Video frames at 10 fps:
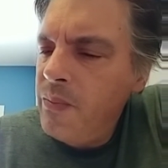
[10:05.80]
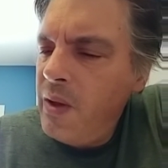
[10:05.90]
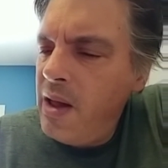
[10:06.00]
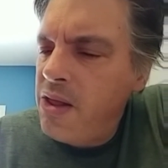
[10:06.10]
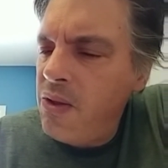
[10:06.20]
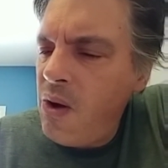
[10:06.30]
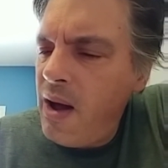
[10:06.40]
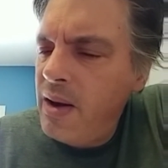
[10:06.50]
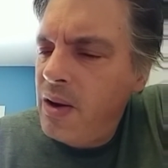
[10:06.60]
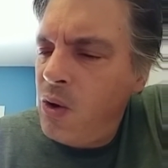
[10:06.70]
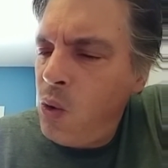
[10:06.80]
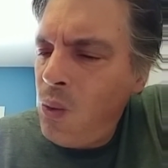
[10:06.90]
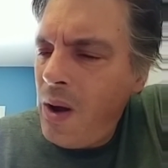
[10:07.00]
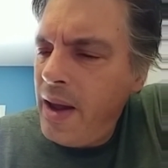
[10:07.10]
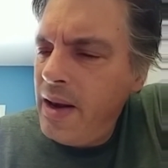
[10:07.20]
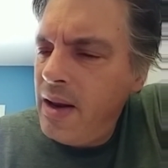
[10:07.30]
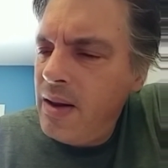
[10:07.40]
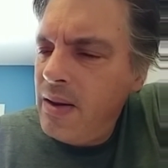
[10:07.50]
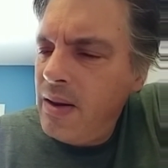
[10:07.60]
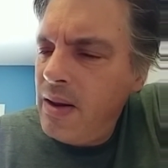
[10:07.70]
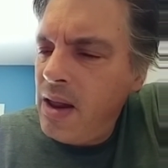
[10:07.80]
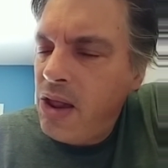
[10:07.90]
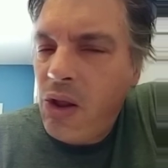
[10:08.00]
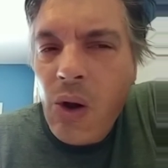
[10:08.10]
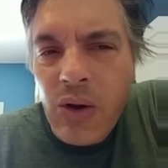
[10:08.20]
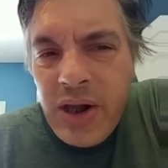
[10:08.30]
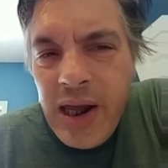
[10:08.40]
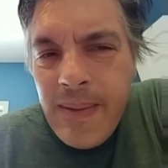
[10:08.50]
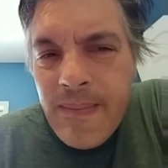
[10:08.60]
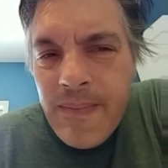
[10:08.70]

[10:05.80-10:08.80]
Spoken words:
it's not quite as salty.